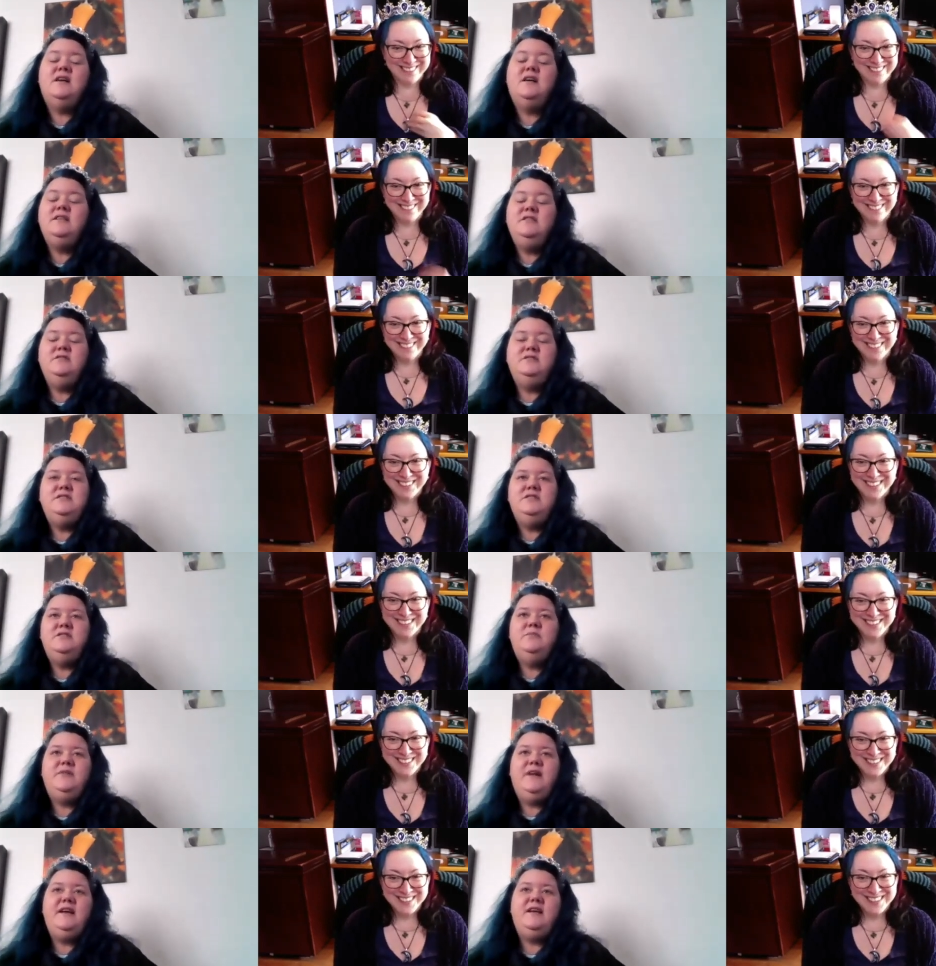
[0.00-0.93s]
Speaker 1: on youtube
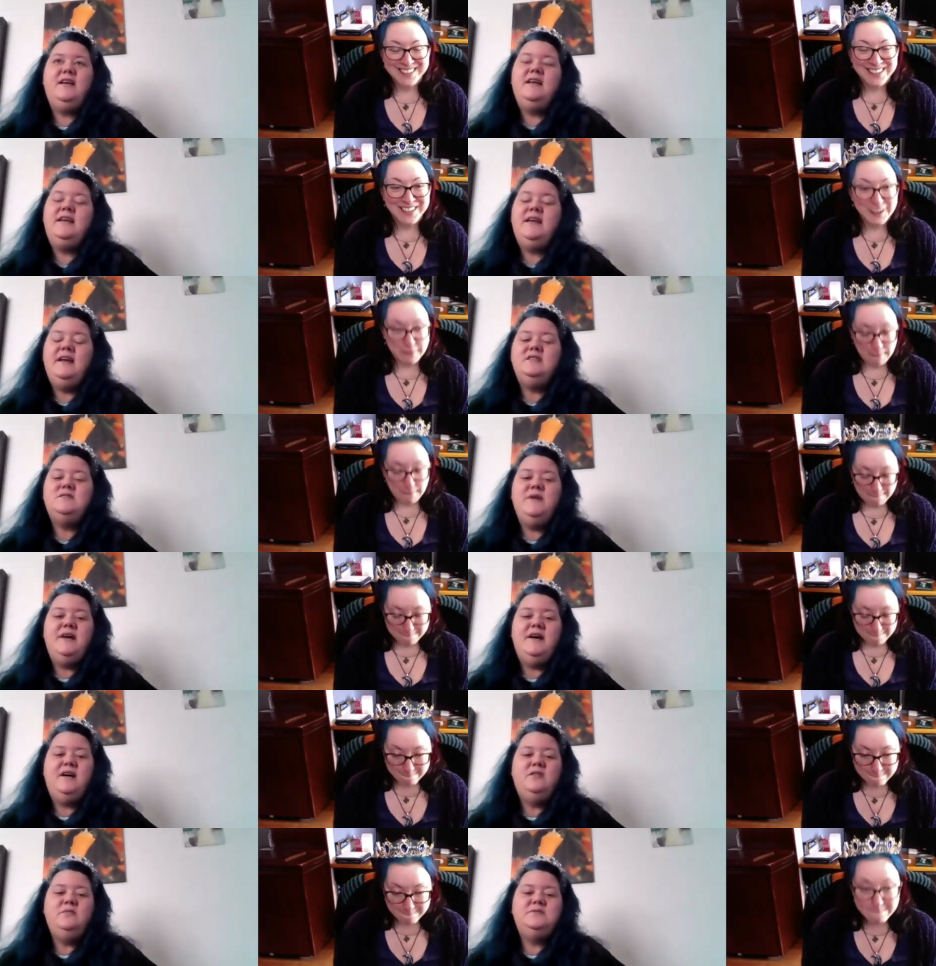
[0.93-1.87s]
like engagement
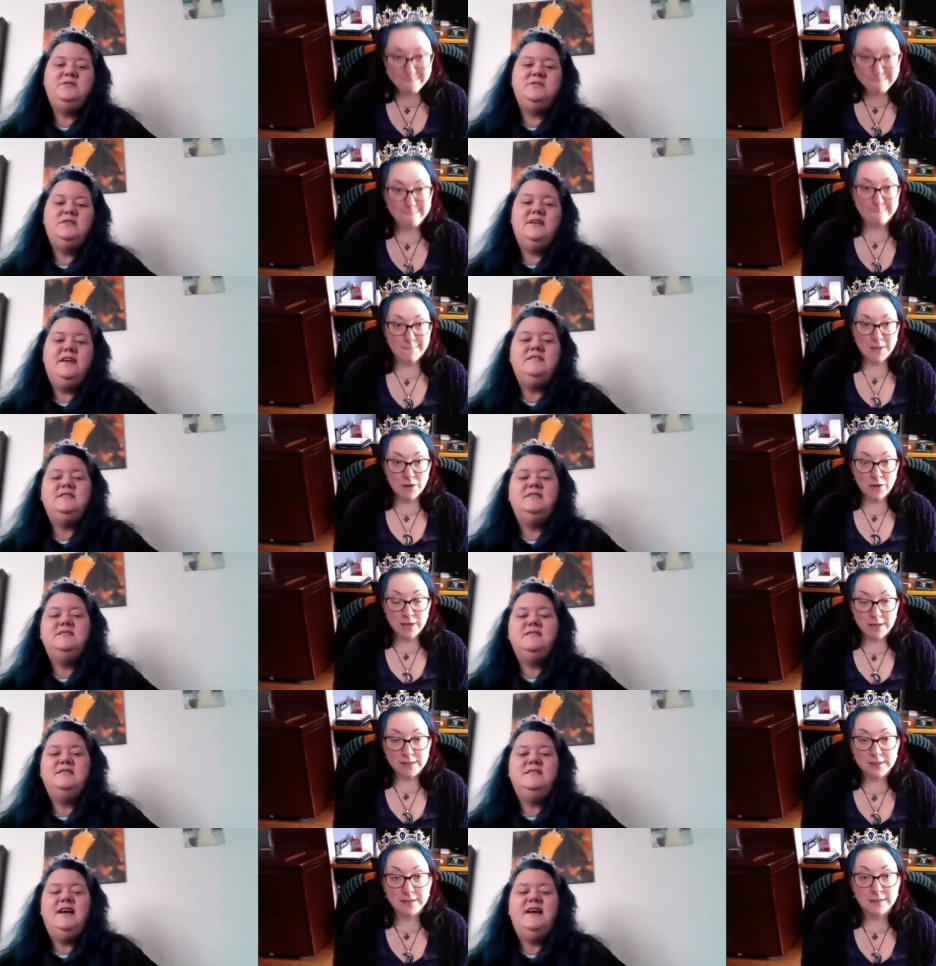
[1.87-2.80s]
helps gets oh, us yes.
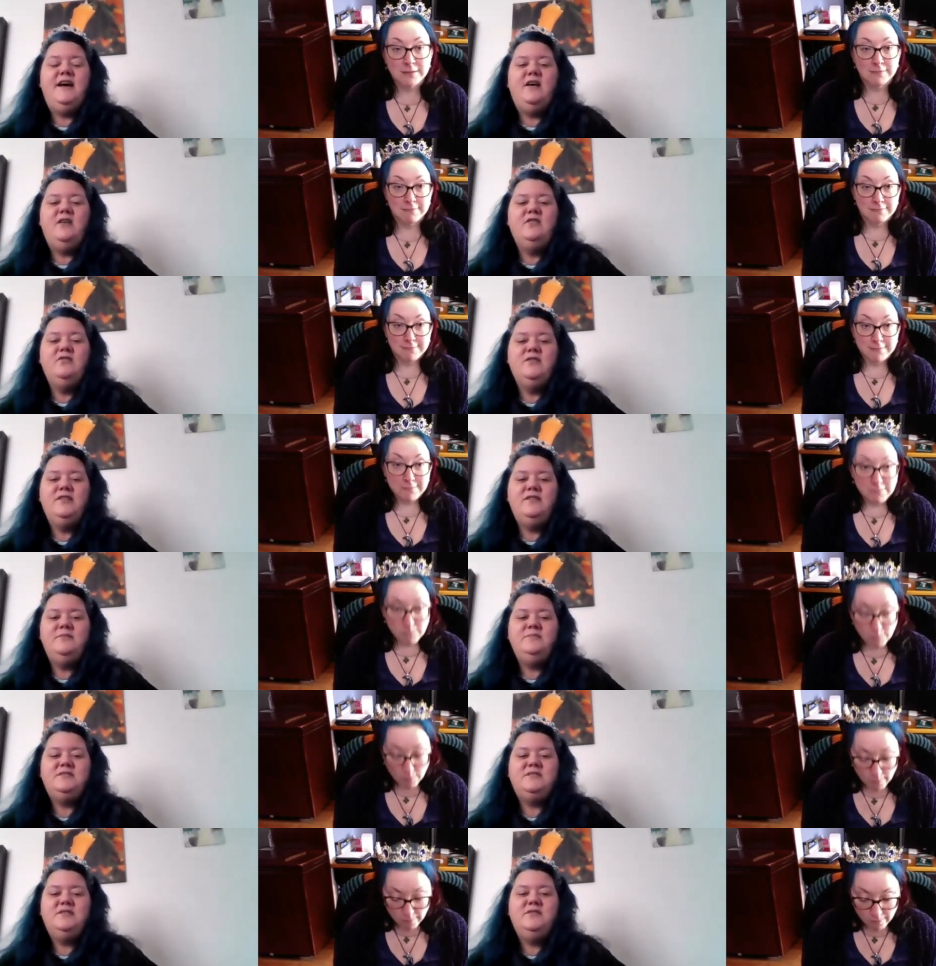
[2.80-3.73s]
in that algorithm
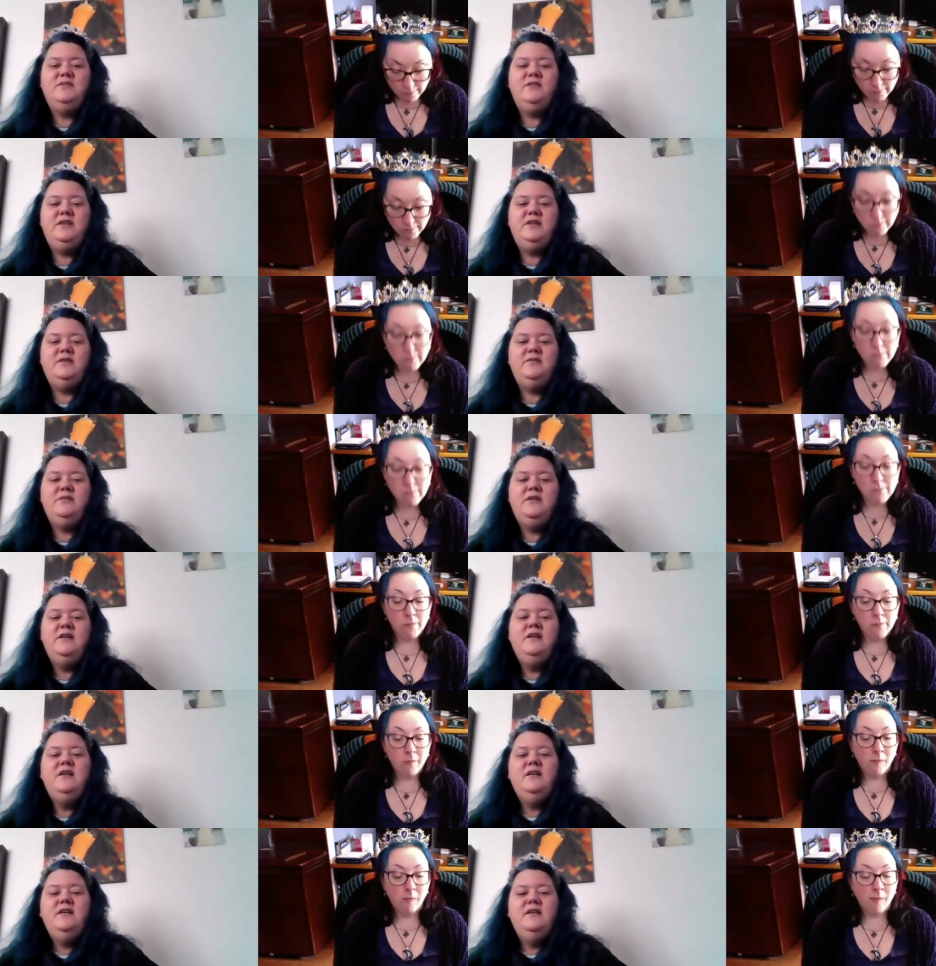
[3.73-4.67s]
so you know
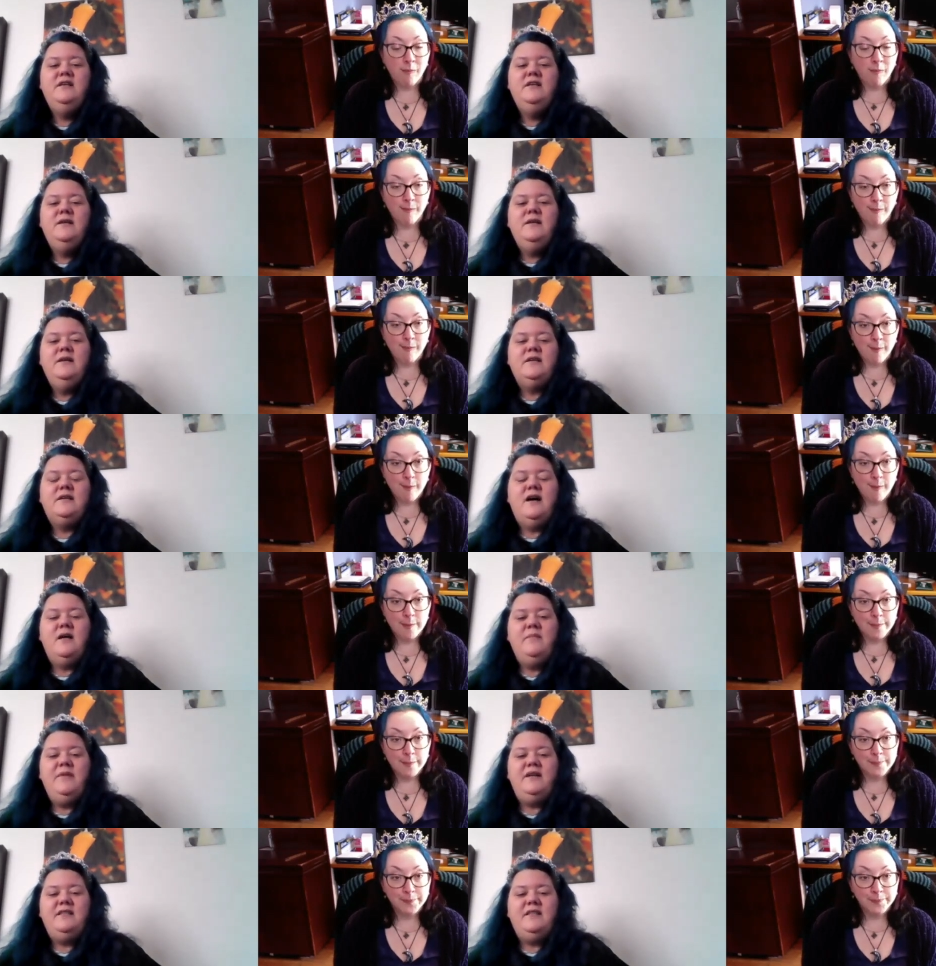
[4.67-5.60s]
mm-hmm.
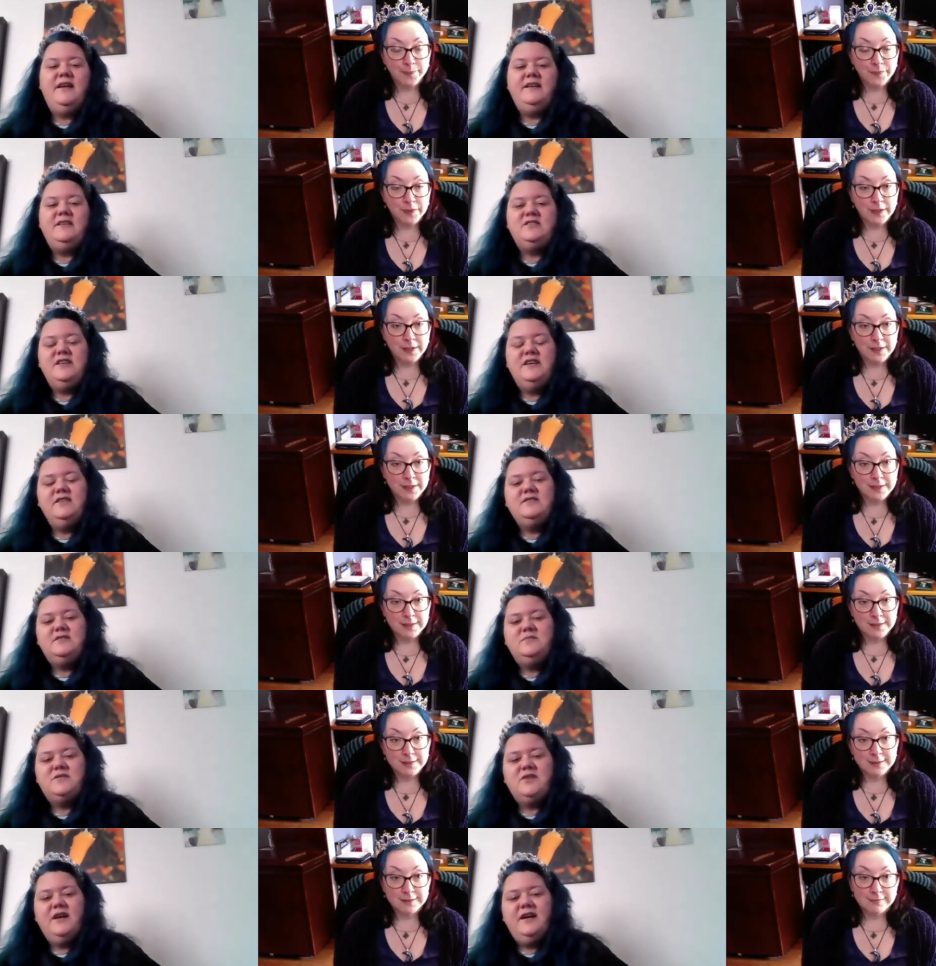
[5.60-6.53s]
comment like share
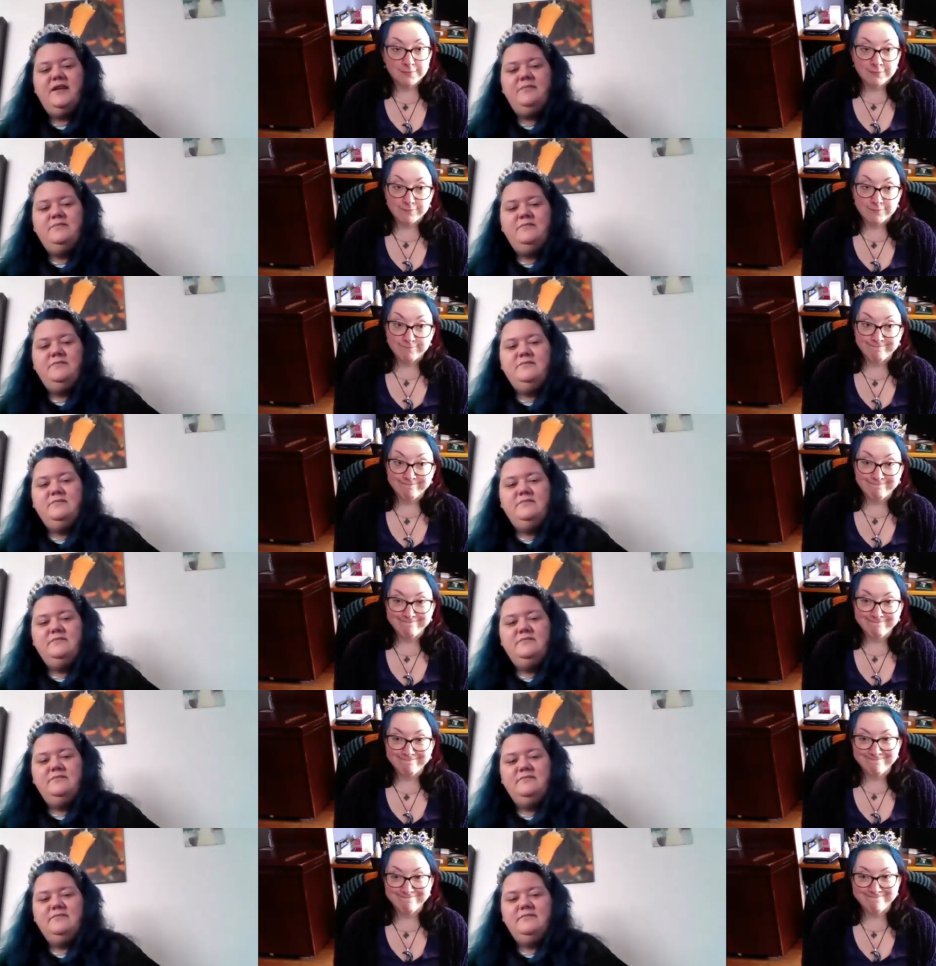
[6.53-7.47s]
subscribe
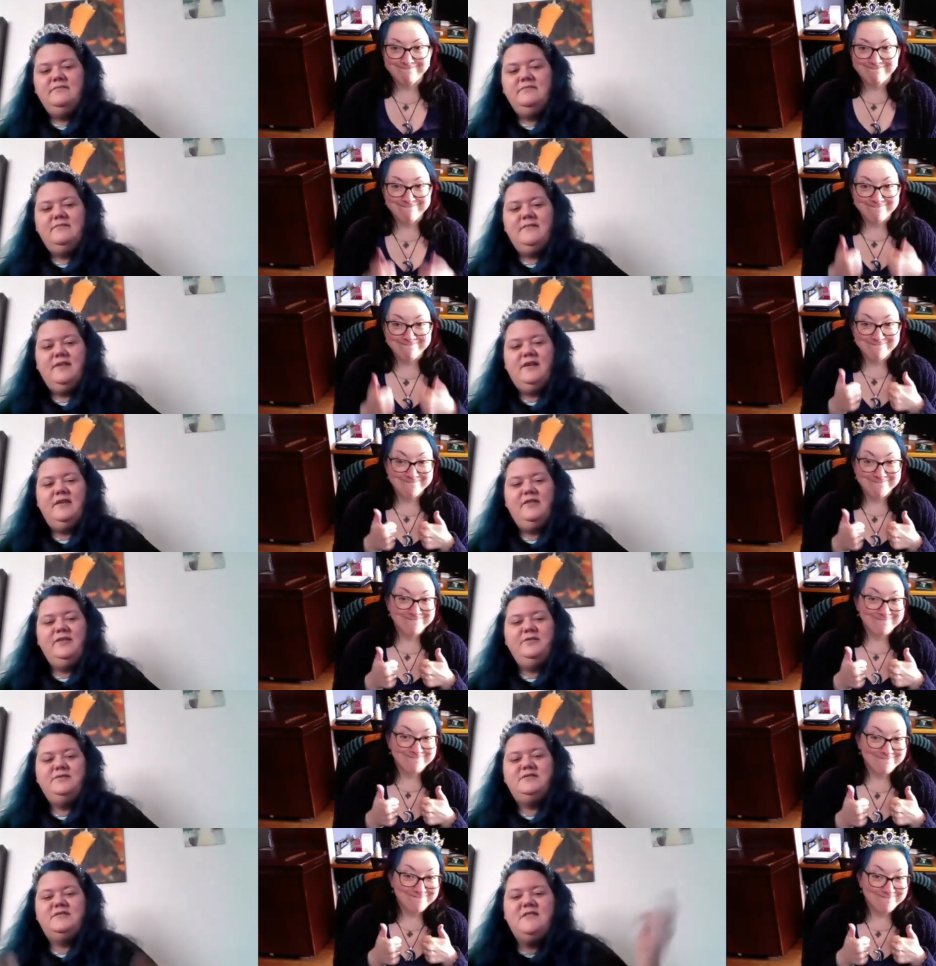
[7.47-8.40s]
all
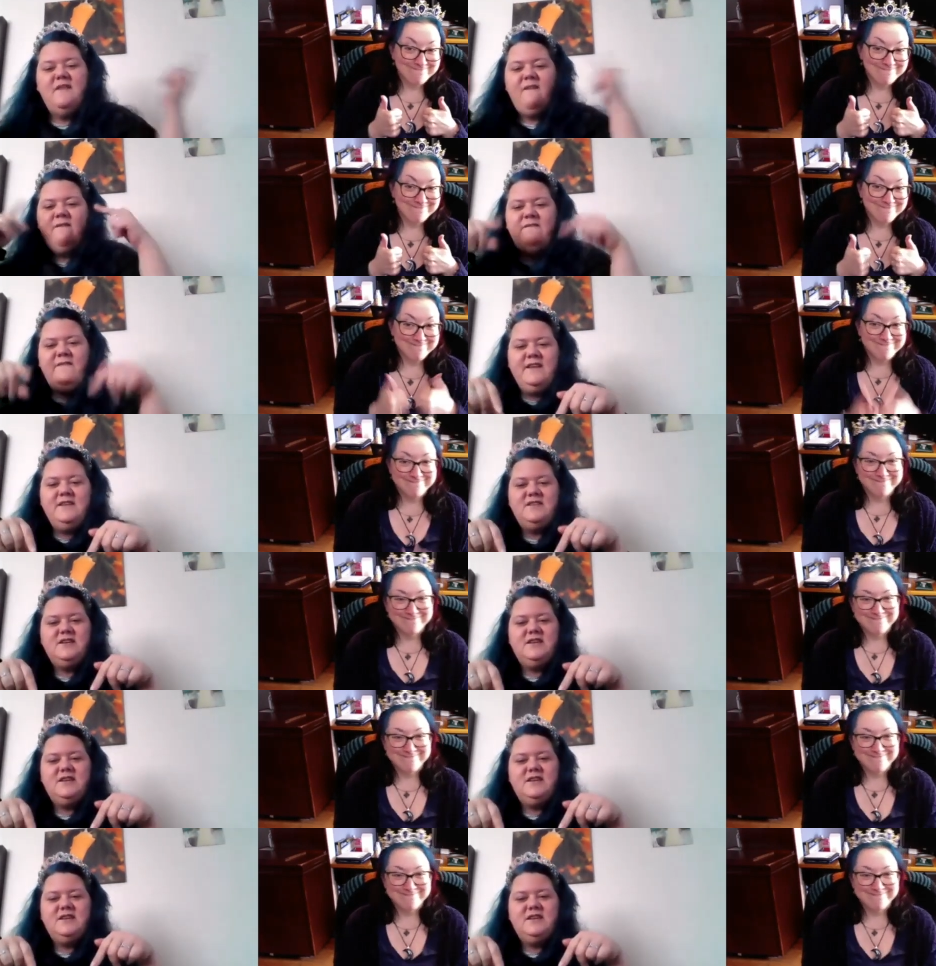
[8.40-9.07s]
those things you